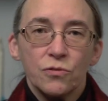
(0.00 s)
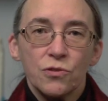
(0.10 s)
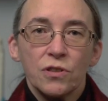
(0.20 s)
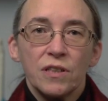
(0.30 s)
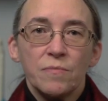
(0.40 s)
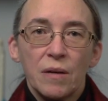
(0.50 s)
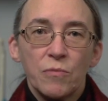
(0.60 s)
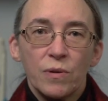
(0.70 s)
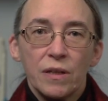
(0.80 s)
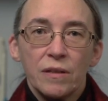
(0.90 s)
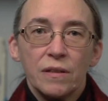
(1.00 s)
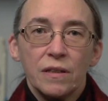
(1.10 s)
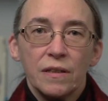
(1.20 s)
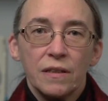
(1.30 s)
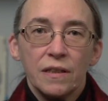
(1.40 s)
to study memory
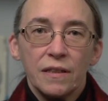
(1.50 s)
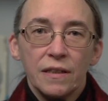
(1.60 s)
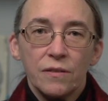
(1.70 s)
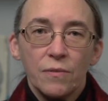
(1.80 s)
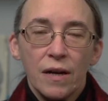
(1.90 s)
in, in, in